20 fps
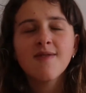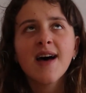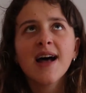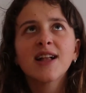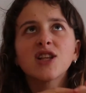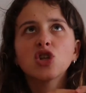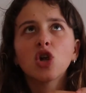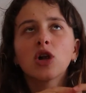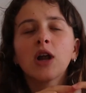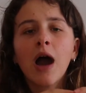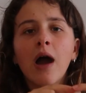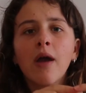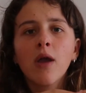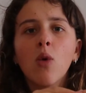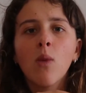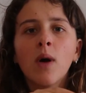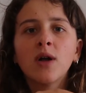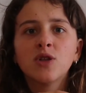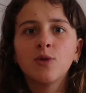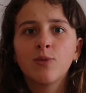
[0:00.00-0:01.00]
That's not how you
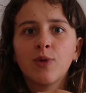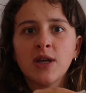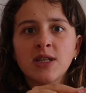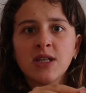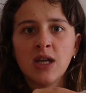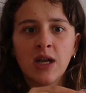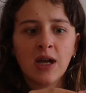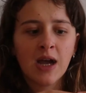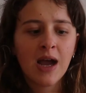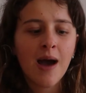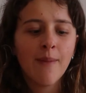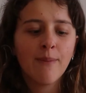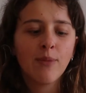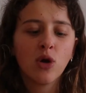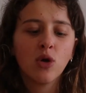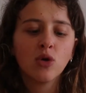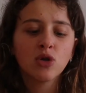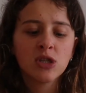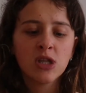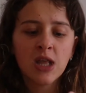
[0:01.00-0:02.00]
want to press in a cup,
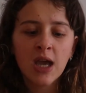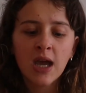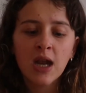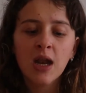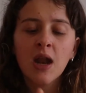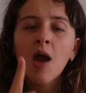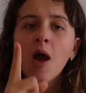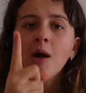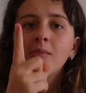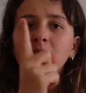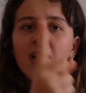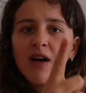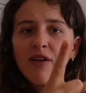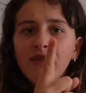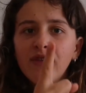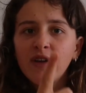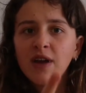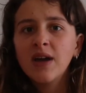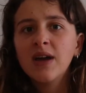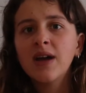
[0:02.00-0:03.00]
because then my
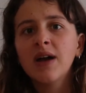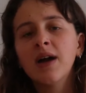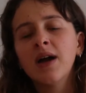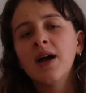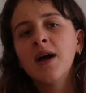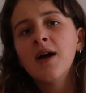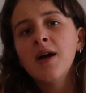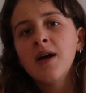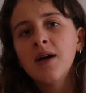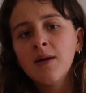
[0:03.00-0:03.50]
finger